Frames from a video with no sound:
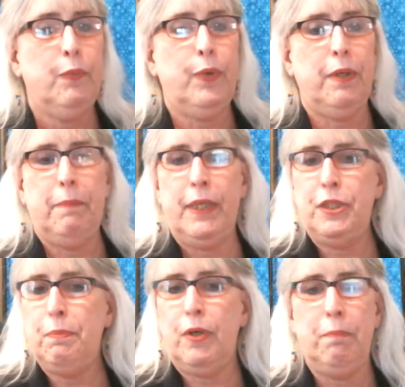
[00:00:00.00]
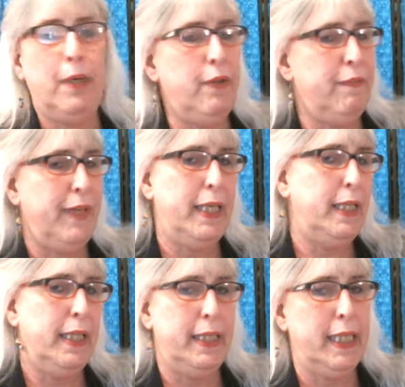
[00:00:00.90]
We're much more
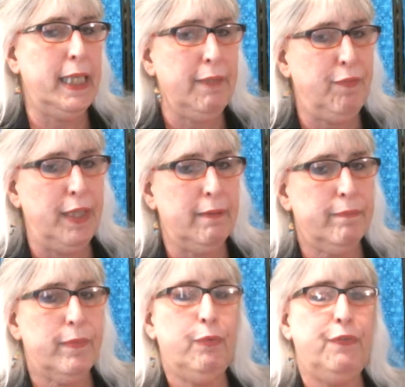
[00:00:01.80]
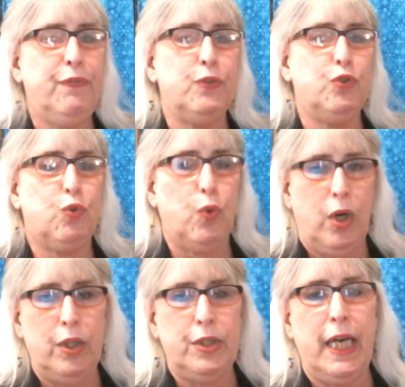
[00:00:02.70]
motivated in the evening. we feel
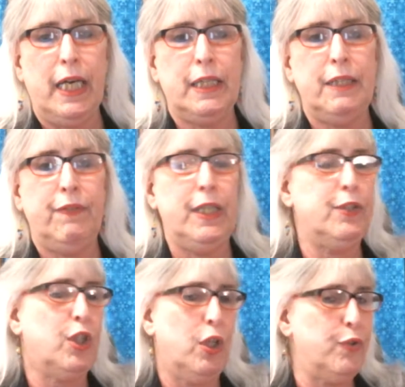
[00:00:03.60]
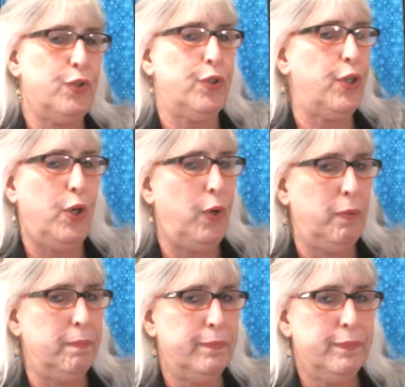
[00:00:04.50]
drawn to activities closer to home.